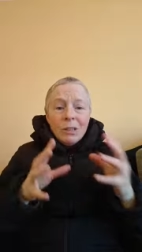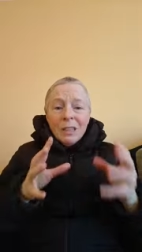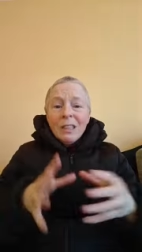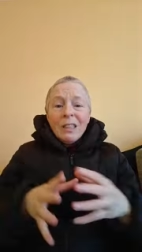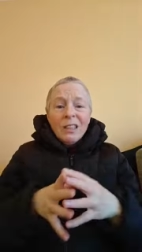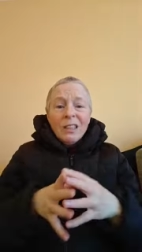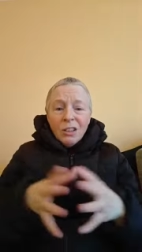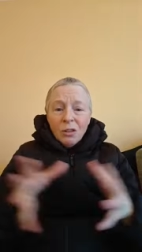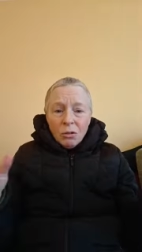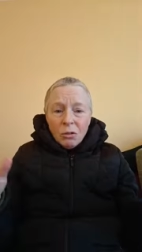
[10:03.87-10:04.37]

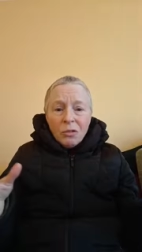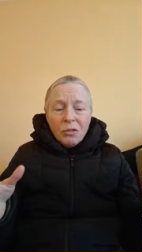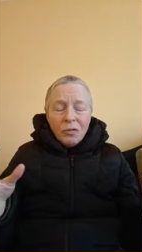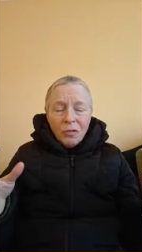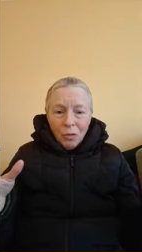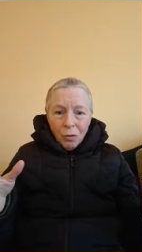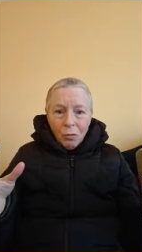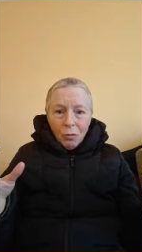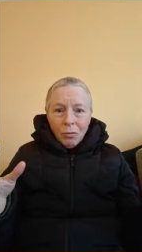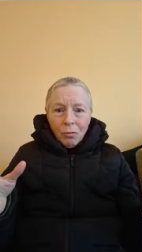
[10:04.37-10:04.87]
really
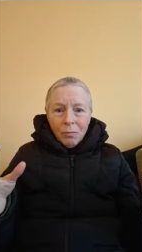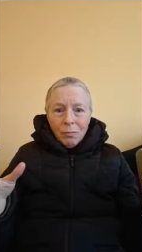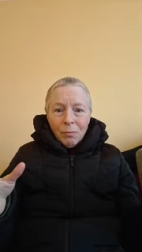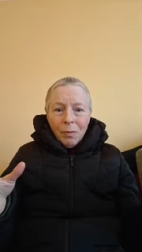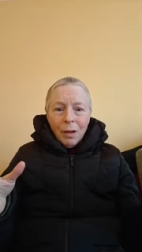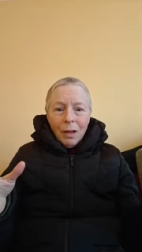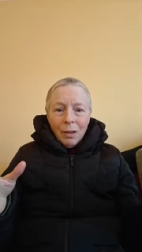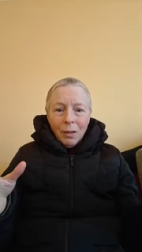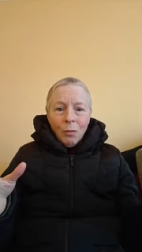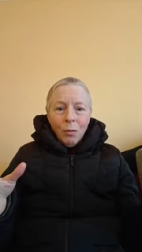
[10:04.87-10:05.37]
useful,
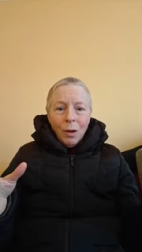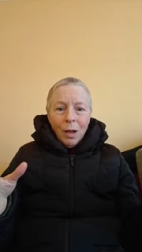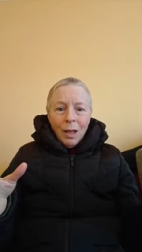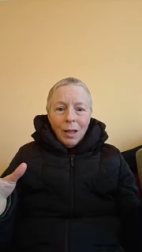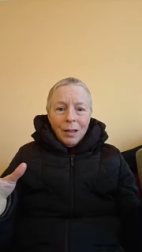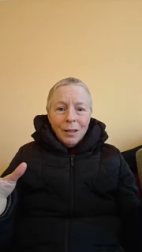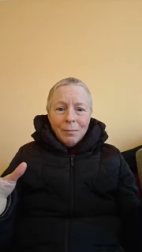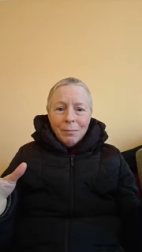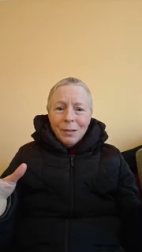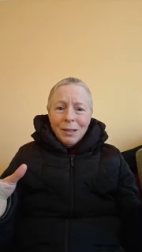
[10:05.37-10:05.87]
by the
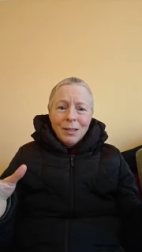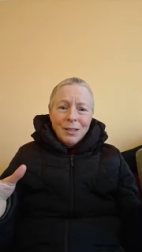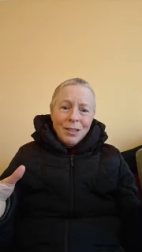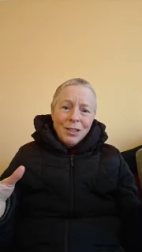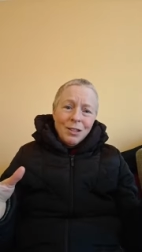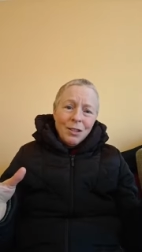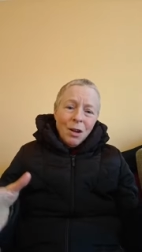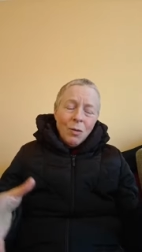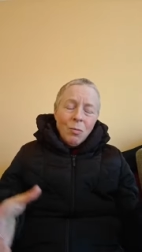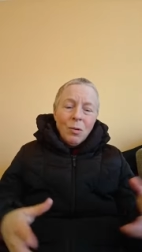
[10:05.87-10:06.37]
way, because
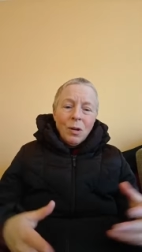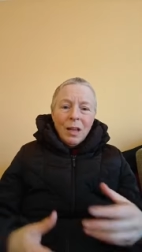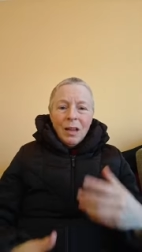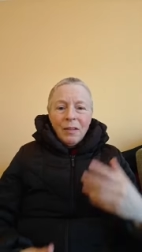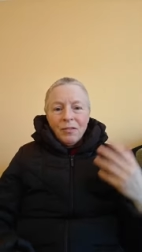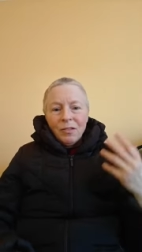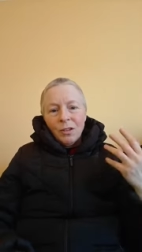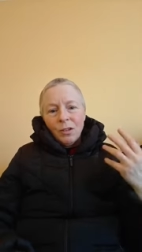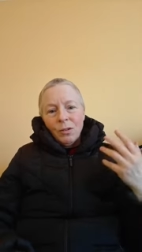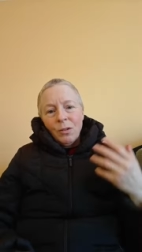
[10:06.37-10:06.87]
you don't want to
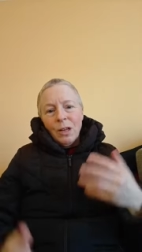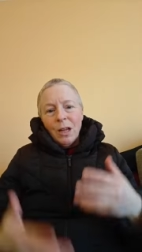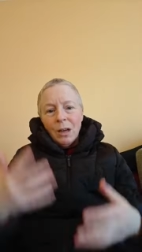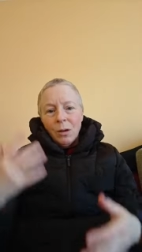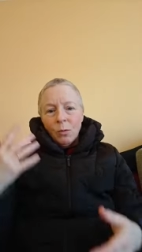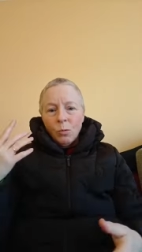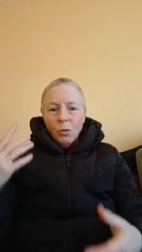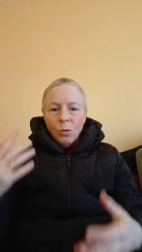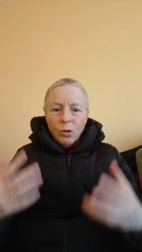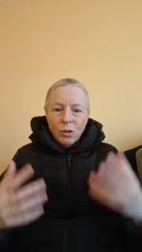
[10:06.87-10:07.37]
have to learn how
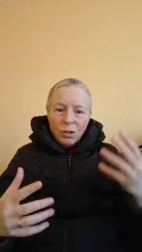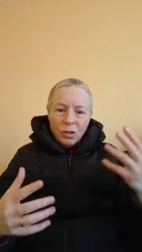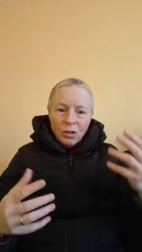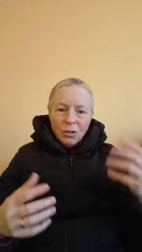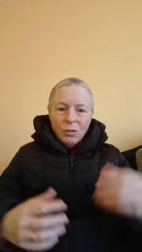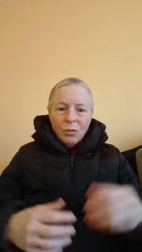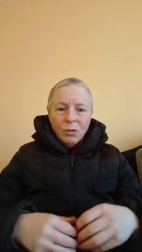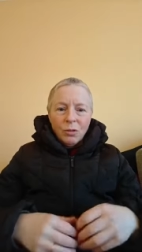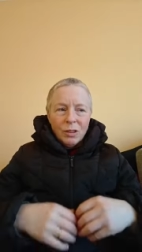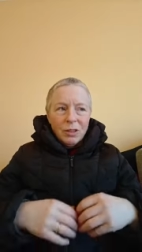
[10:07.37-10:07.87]
to walk and
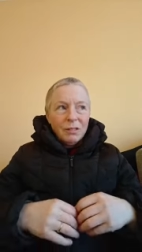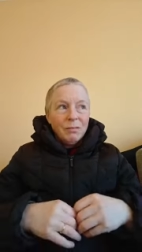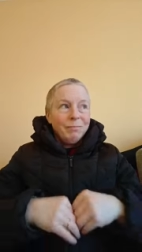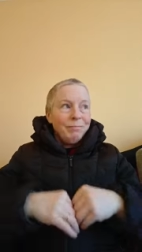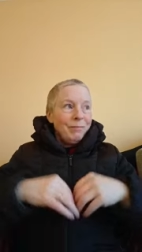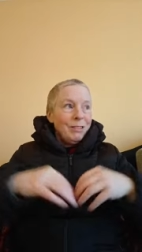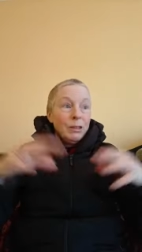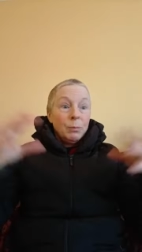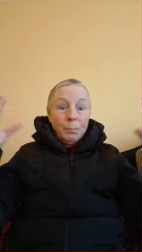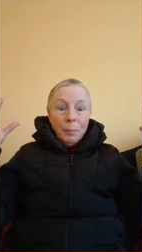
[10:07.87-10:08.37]
talk
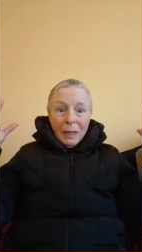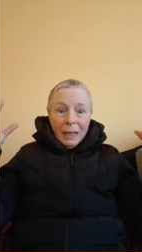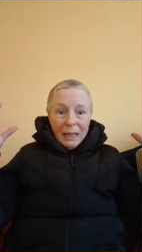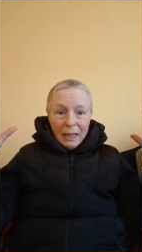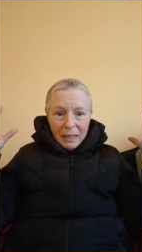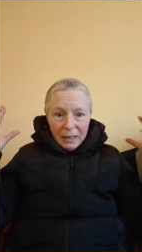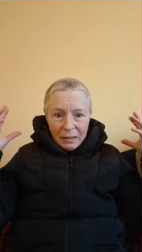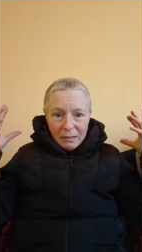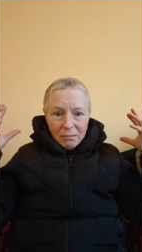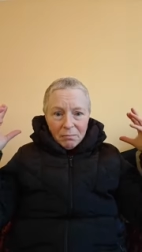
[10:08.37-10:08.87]
and
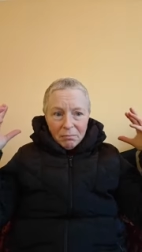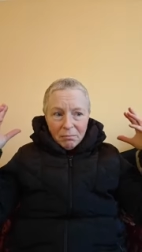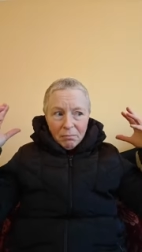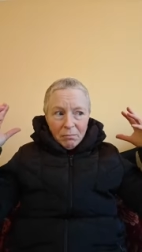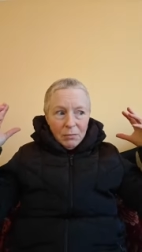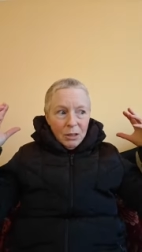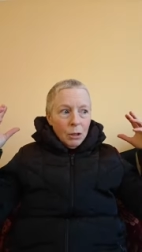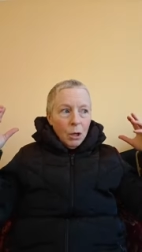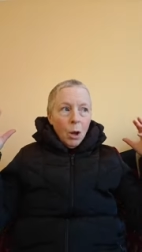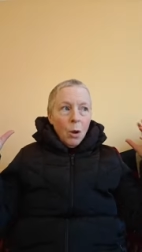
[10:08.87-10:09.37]
speak and,
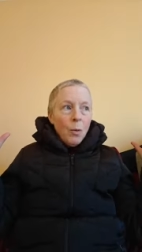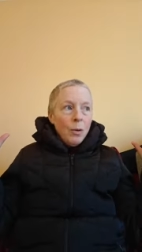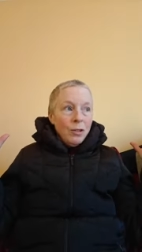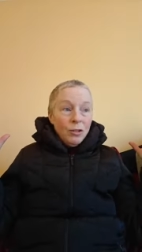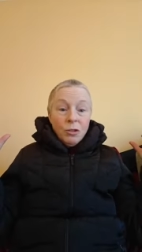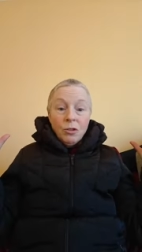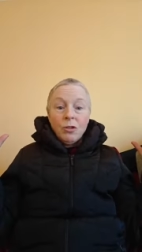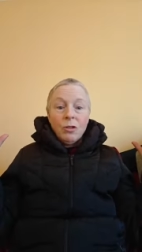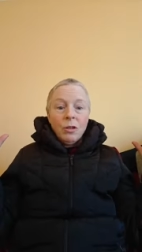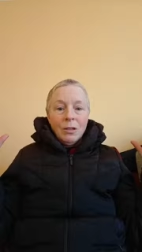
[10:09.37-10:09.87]

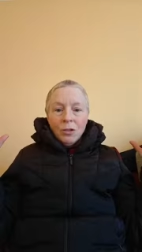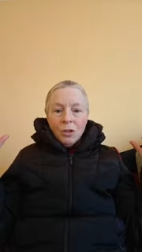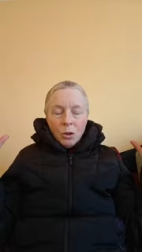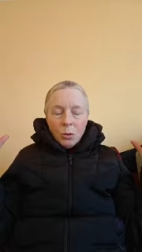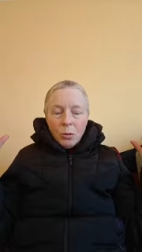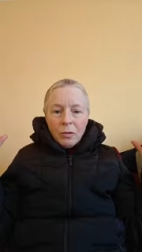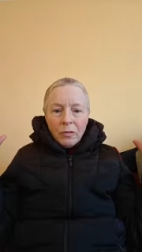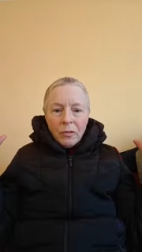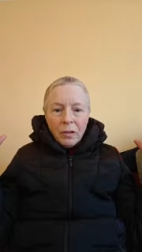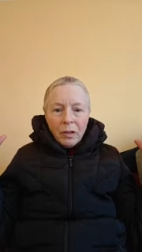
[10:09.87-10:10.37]
and
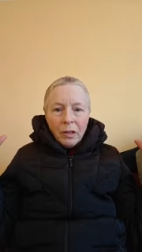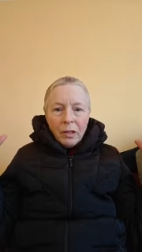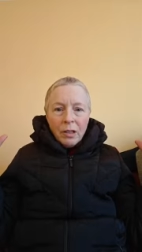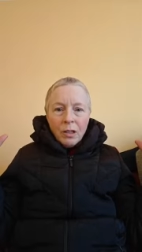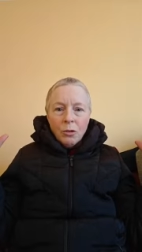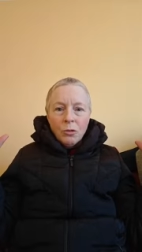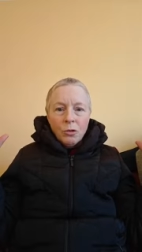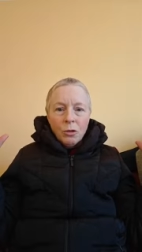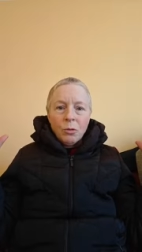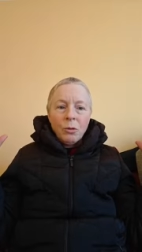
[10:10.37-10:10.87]
do everything that
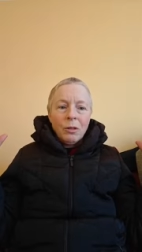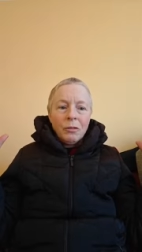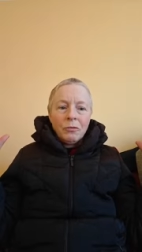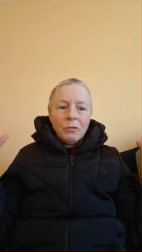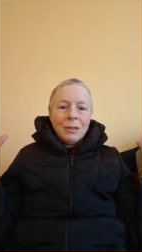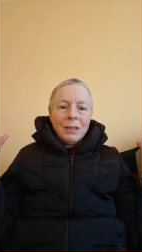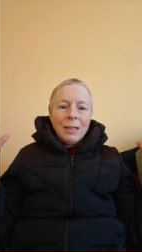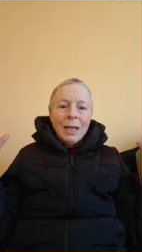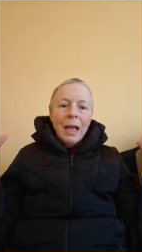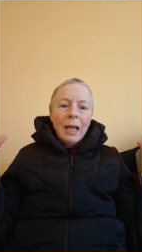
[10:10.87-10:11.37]
you do
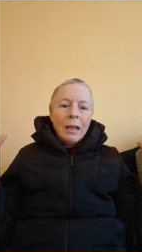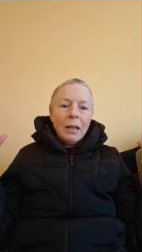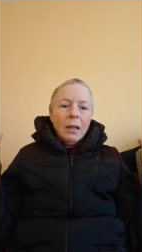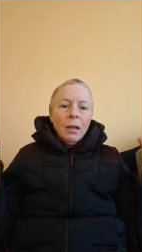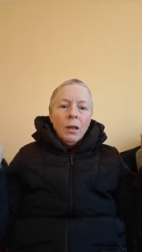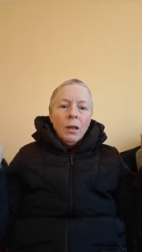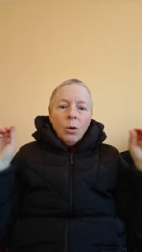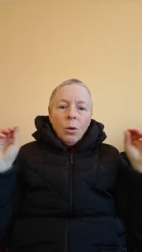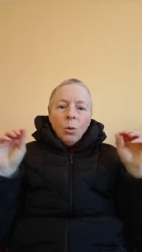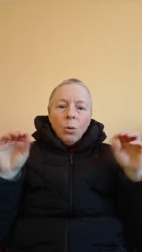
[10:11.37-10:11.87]
every day.
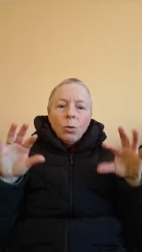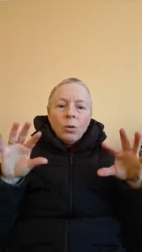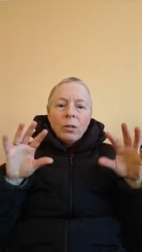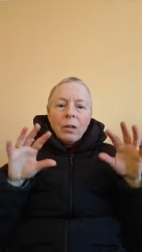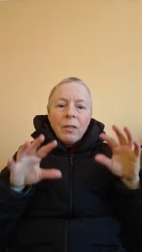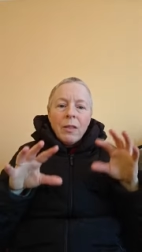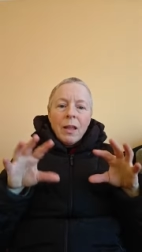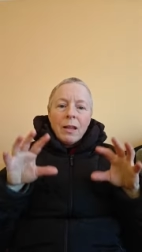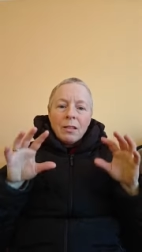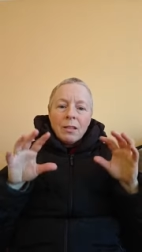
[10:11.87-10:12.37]

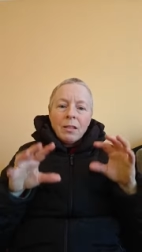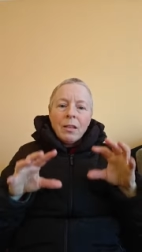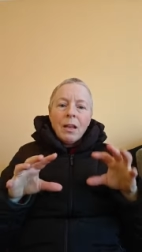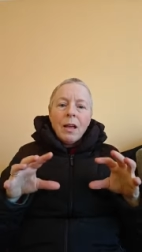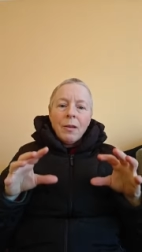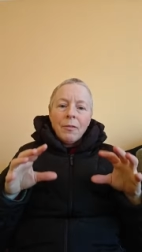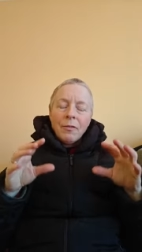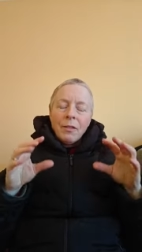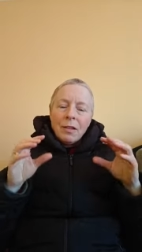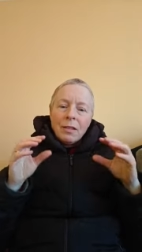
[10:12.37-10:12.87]
All of that
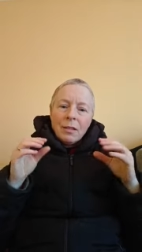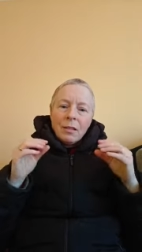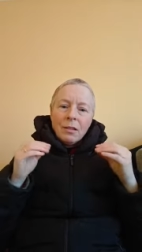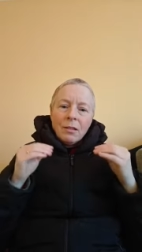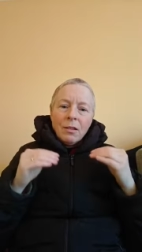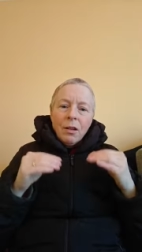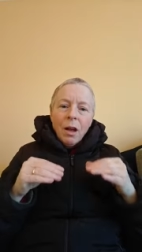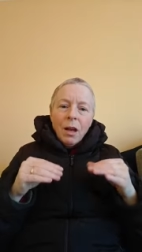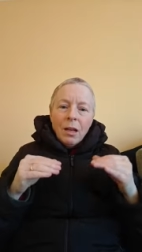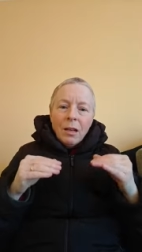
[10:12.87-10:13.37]
stuff is the
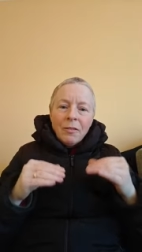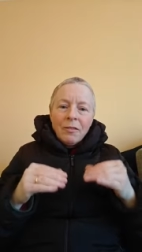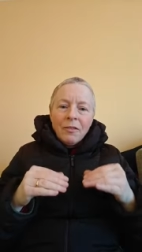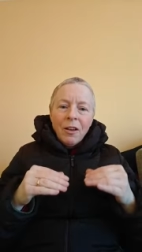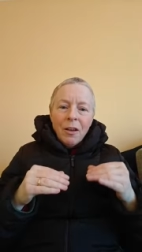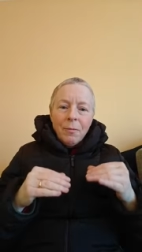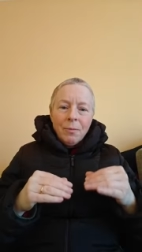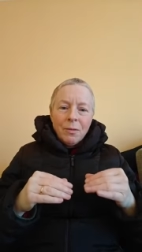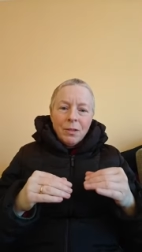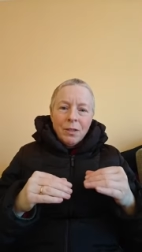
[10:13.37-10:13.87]

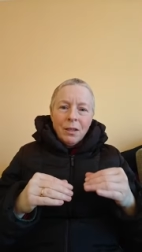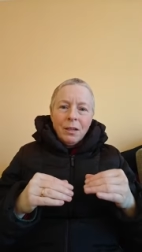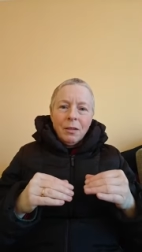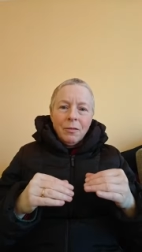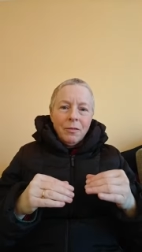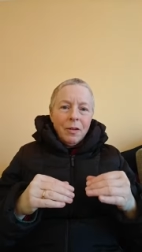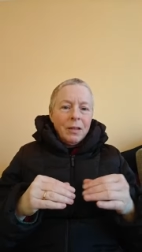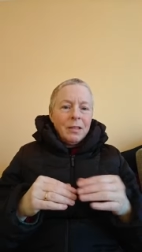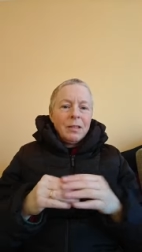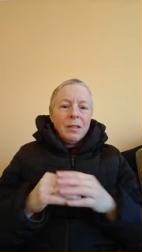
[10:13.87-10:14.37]
95%
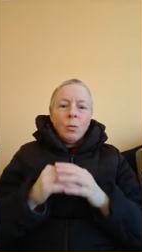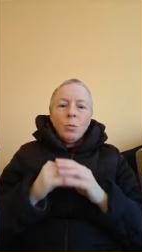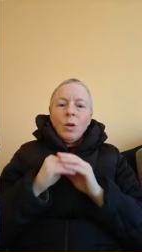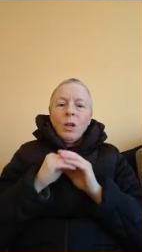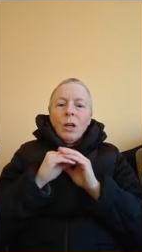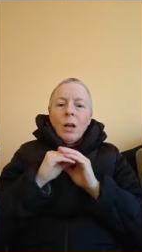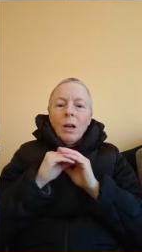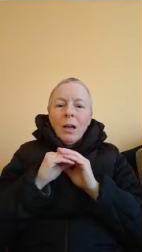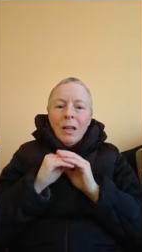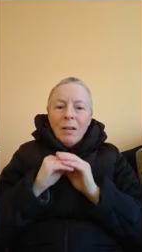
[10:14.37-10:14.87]
of us that
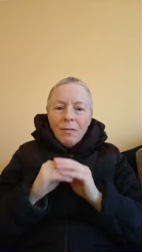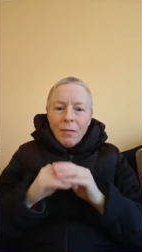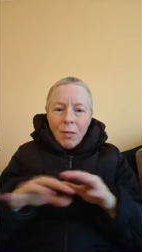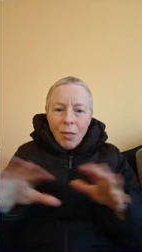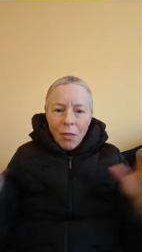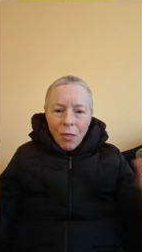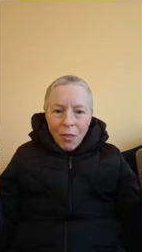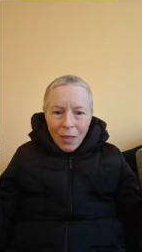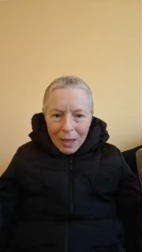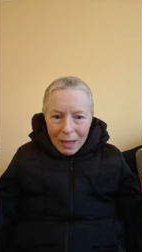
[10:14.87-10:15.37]
we don't even
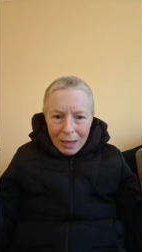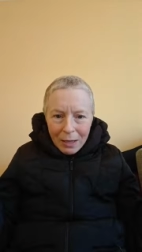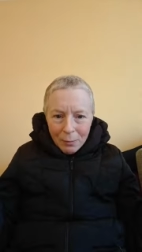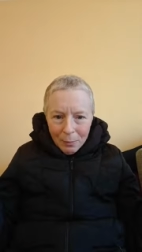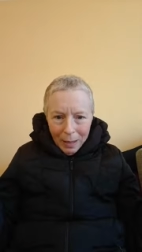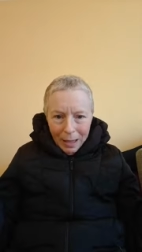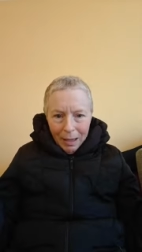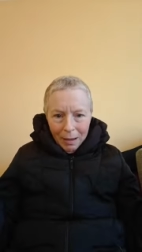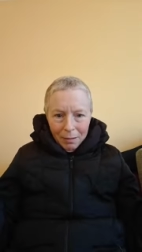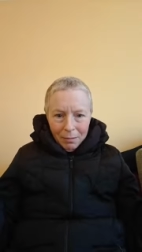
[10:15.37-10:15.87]
think
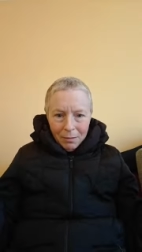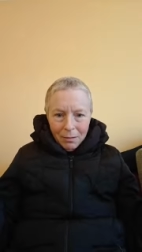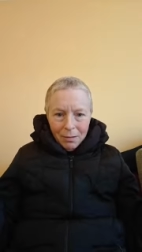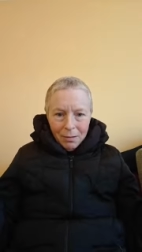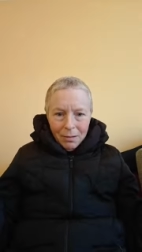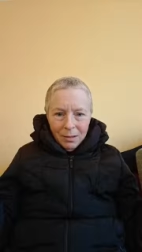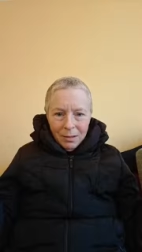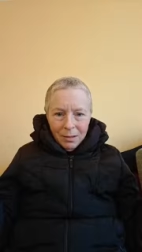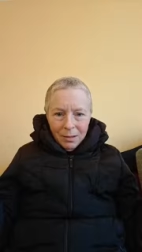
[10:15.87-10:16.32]
about.